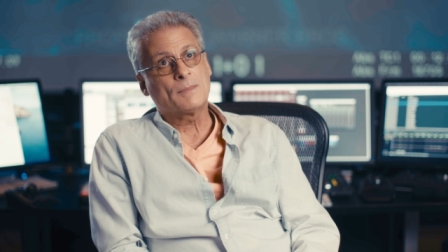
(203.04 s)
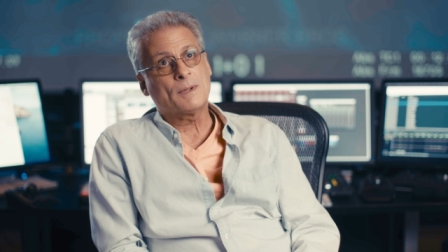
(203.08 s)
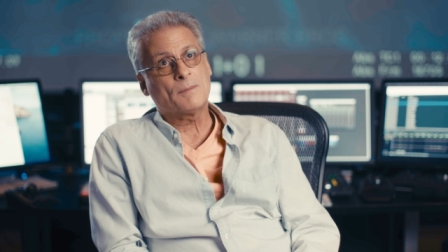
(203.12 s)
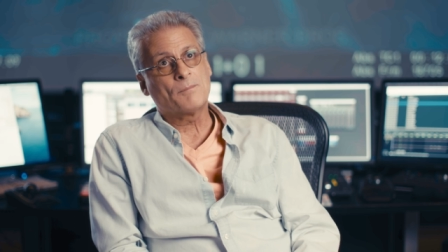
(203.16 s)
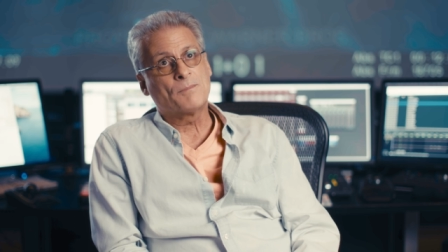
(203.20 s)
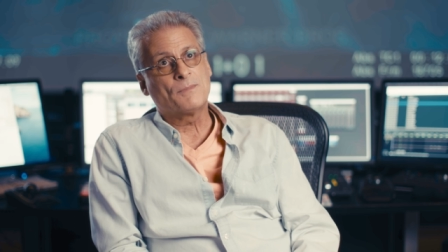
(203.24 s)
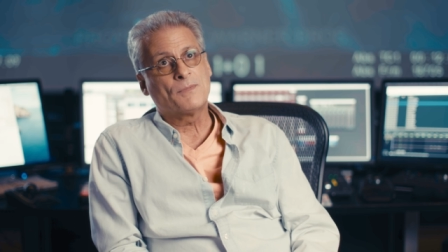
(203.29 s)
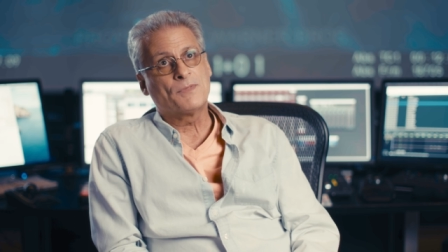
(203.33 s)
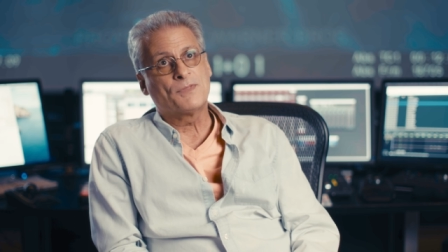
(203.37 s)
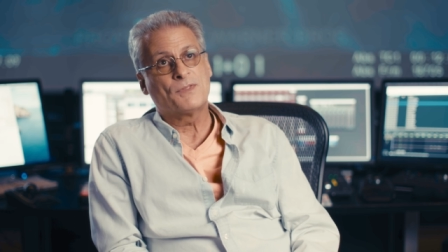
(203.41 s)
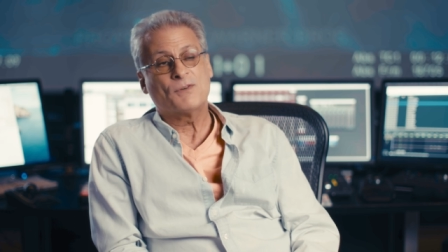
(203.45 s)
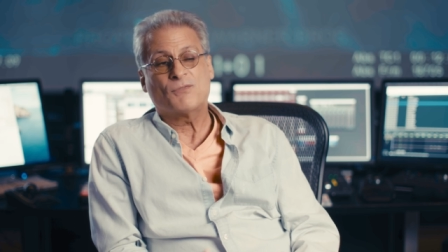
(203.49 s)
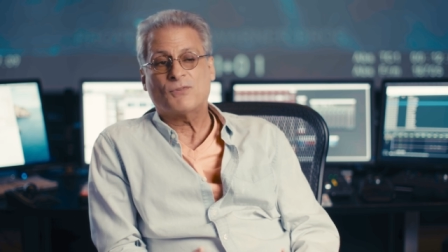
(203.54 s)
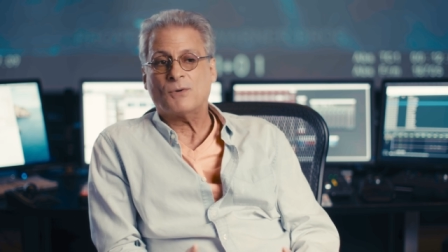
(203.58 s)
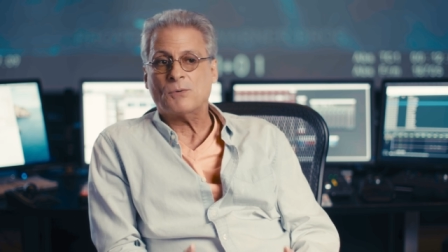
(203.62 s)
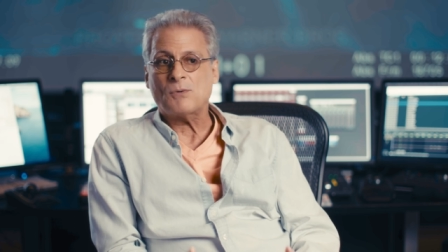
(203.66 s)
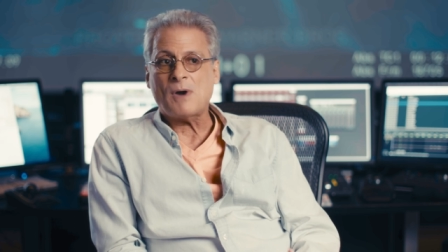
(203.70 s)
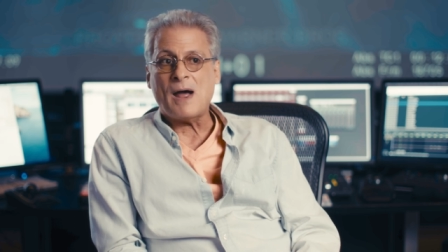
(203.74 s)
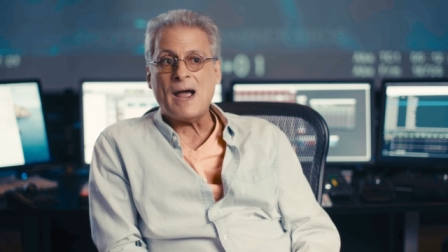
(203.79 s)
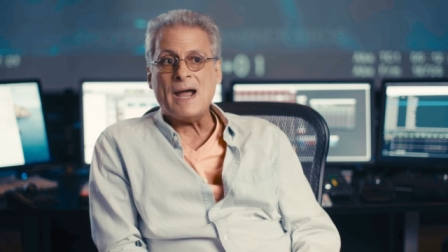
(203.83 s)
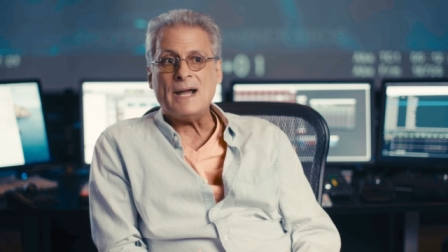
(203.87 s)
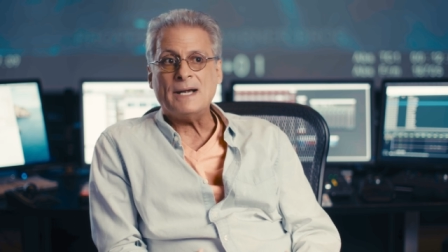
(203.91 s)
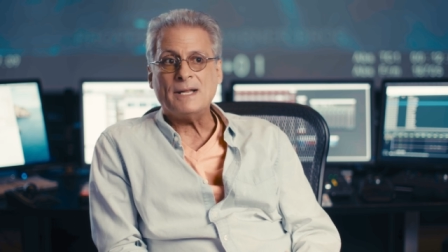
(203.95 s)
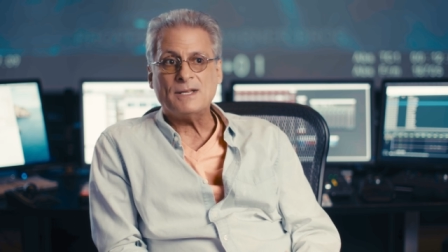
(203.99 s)
the
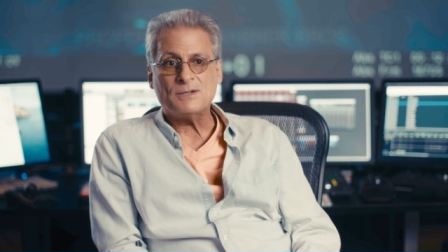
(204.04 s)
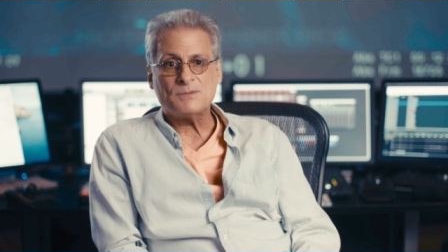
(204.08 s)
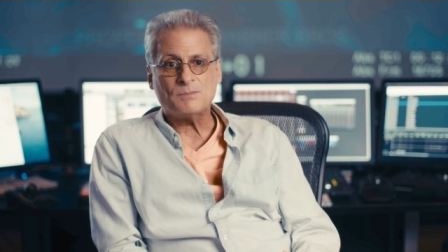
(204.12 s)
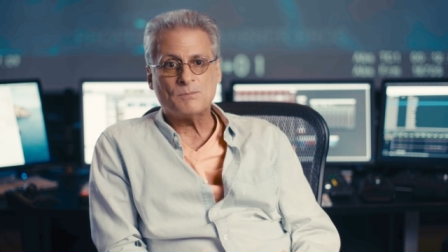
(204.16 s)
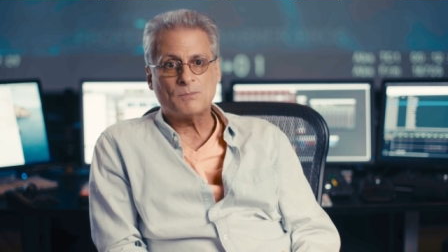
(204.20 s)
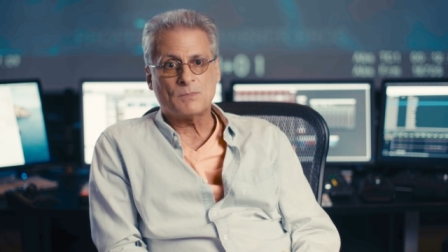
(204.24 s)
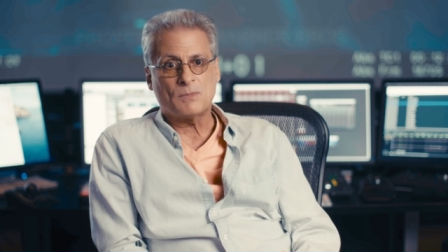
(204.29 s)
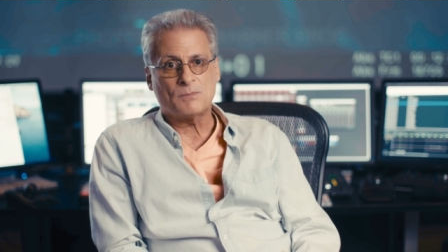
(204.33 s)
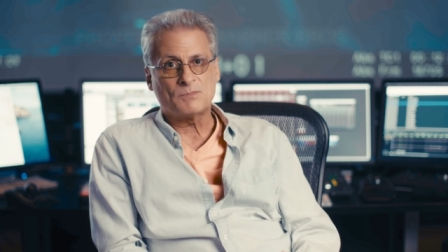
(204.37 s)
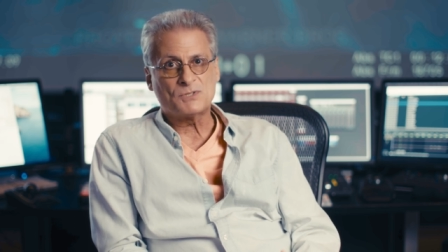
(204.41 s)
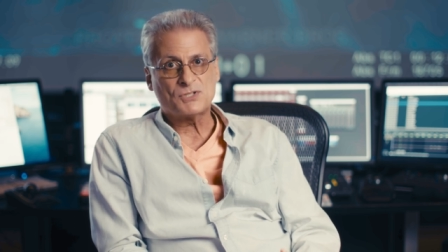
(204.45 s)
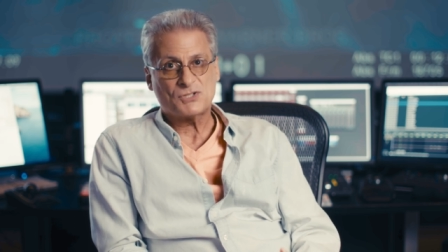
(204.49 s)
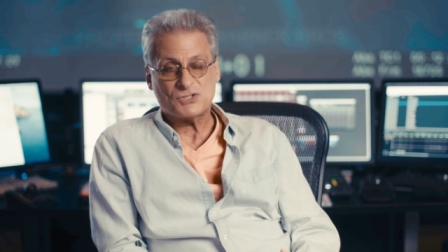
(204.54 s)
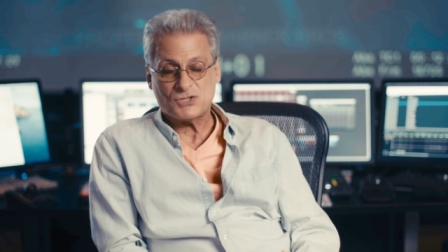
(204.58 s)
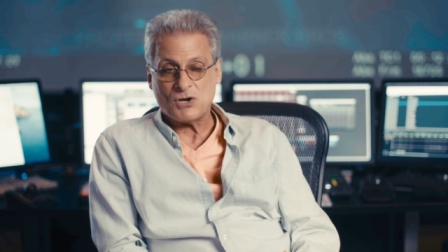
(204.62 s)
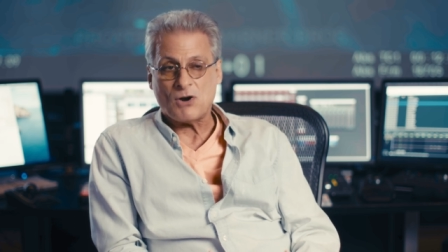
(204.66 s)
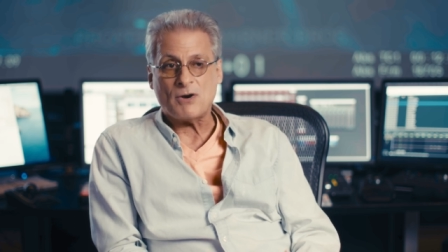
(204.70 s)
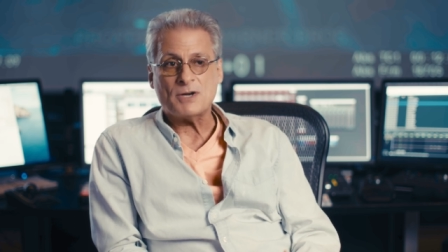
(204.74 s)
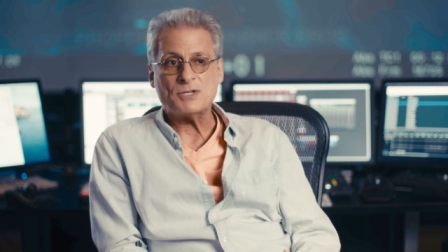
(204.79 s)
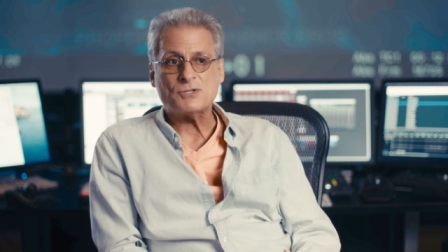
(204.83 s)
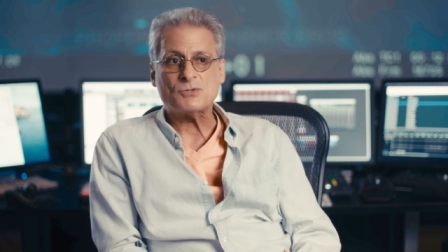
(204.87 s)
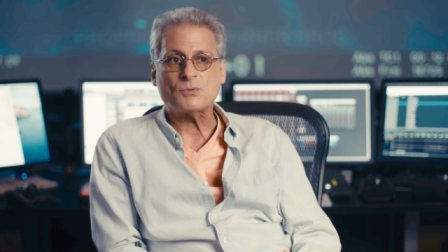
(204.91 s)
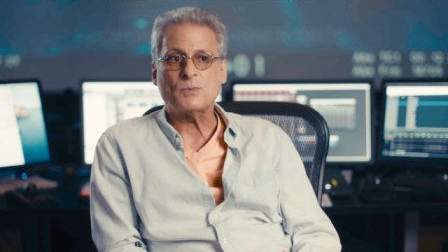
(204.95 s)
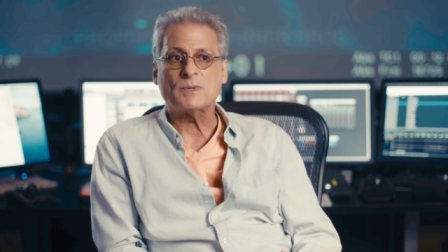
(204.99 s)
variety
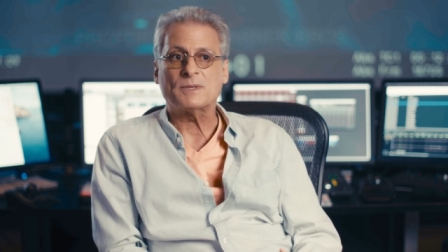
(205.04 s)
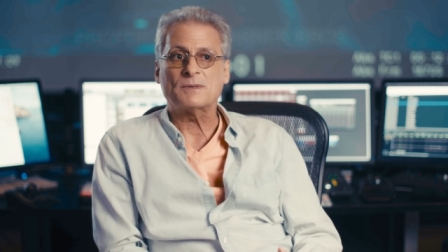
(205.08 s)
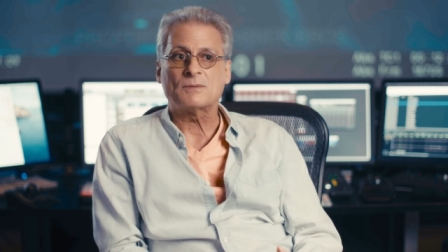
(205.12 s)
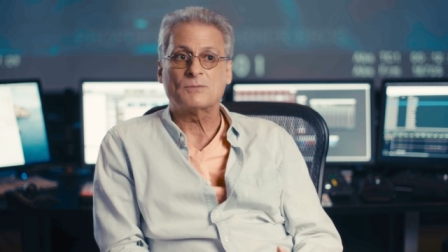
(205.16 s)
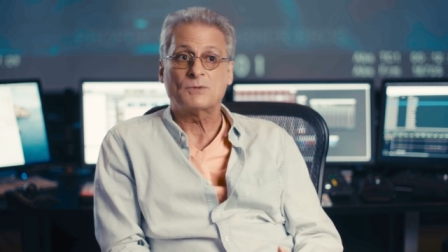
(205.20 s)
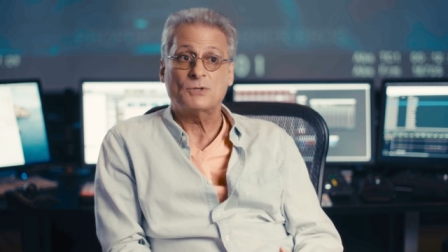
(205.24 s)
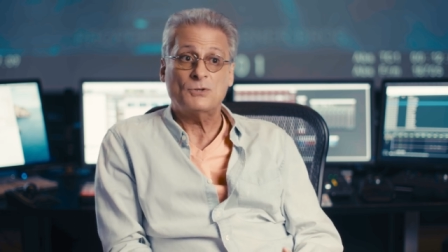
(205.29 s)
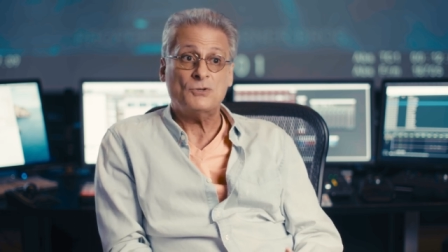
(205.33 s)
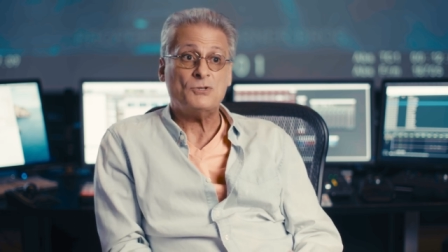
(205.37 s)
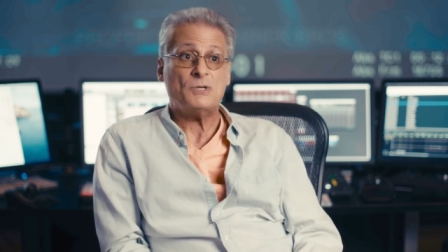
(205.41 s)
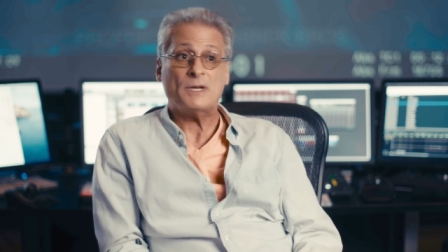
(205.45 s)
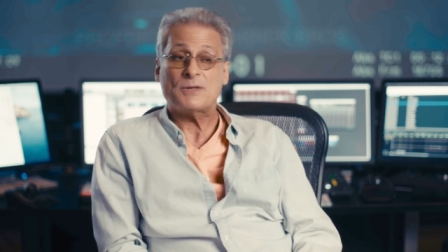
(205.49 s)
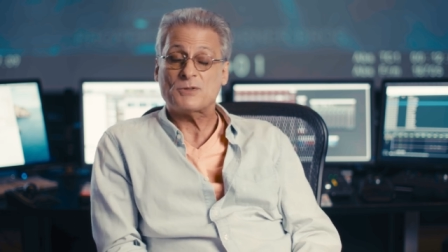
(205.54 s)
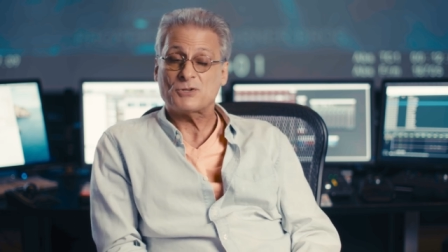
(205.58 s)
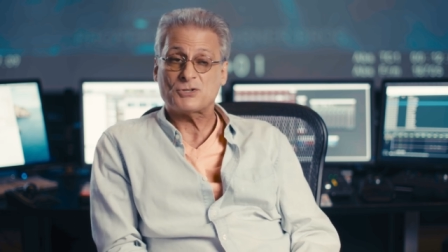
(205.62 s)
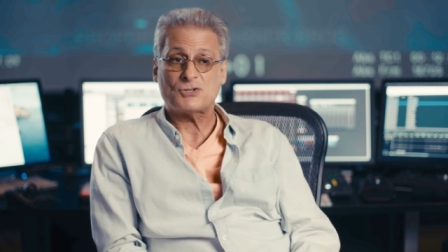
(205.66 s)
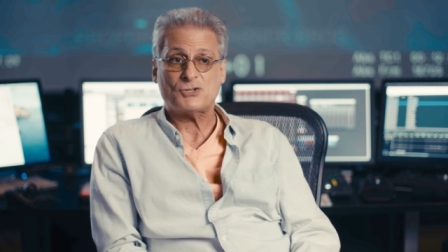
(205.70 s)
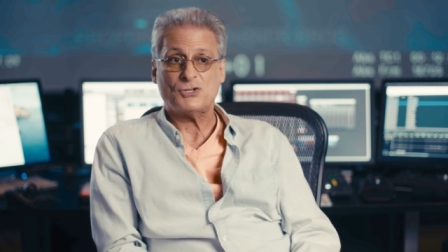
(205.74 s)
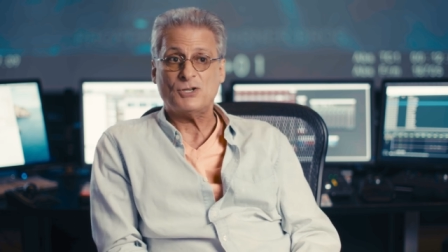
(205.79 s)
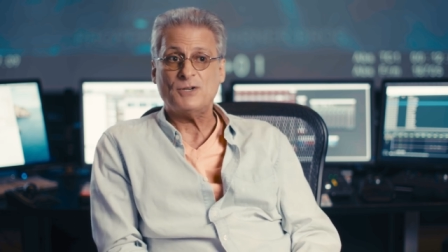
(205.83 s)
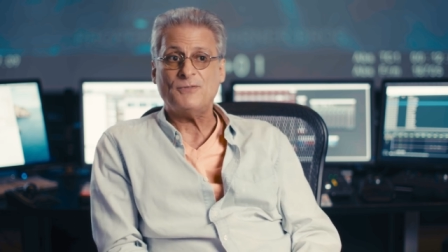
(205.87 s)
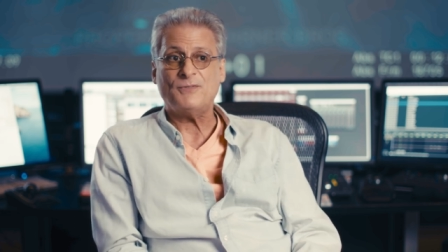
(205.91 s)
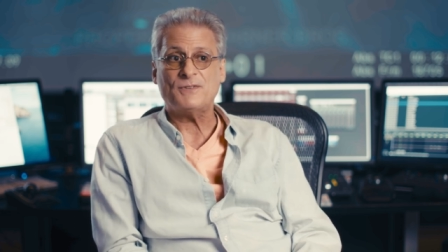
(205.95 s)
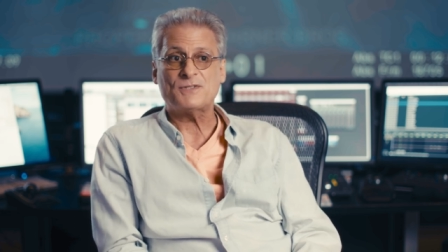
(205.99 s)
starts with usually the
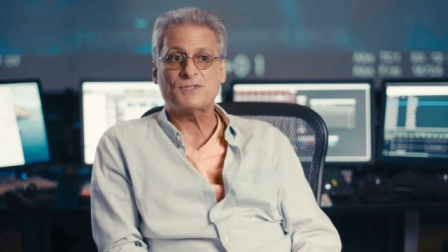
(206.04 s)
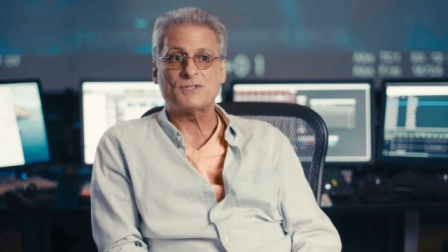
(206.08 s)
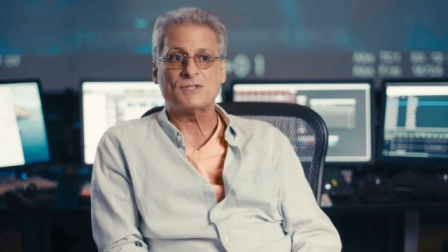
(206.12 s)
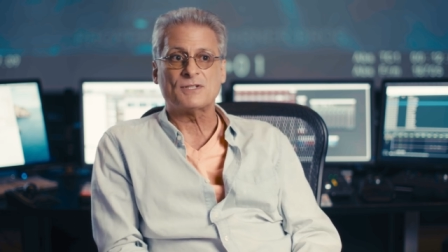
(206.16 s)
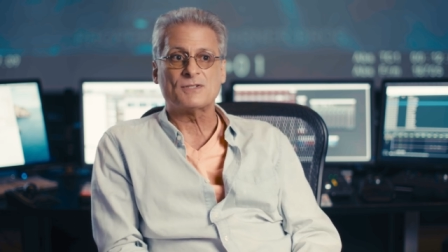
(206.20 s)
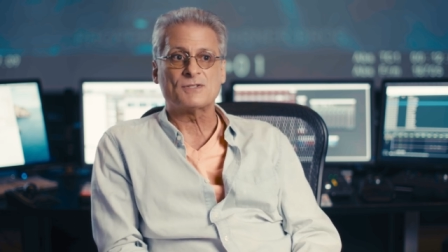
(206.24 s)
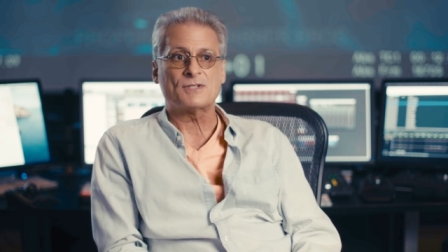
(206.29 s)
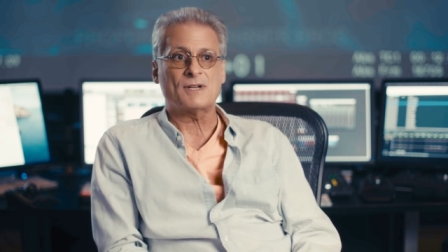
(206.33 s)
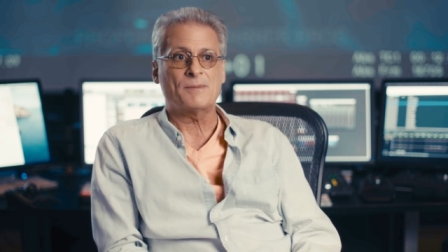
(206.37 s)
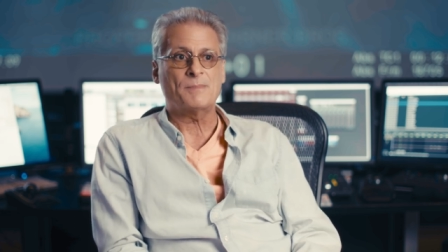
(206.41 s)
surfaces.